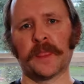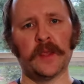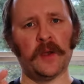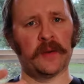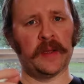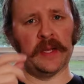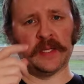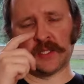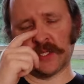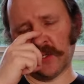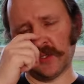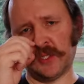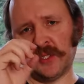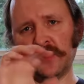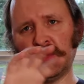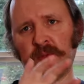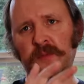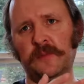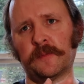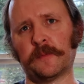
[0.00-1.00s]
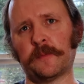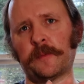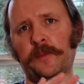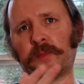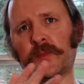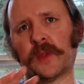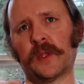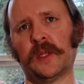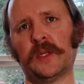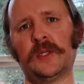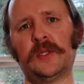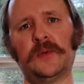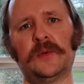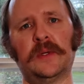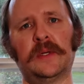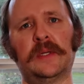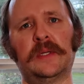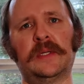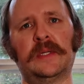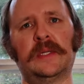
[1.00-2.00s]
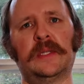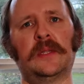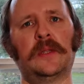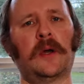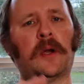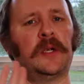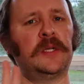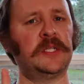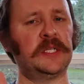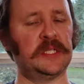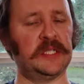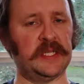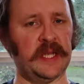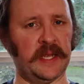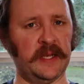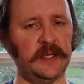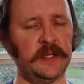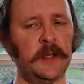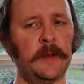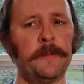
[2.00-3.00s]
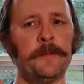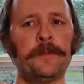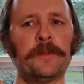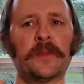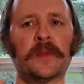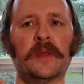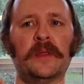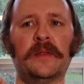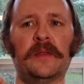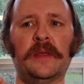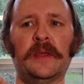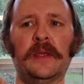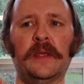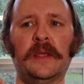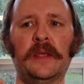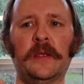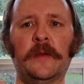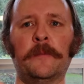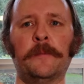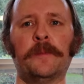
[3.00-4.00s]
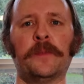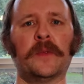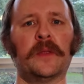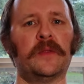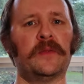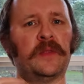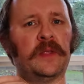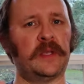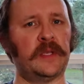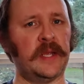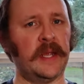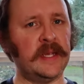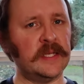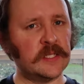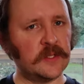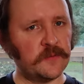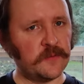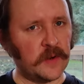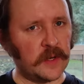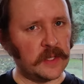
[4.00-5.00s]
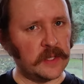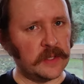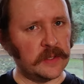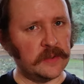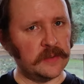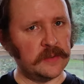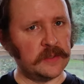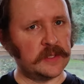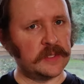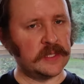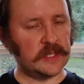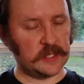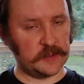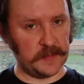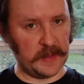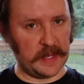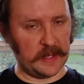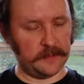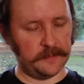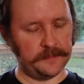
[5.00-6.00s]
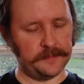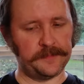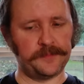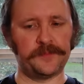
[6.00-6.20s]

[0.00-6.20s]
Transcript: Okay, so to a large extent, the taste follows the smell.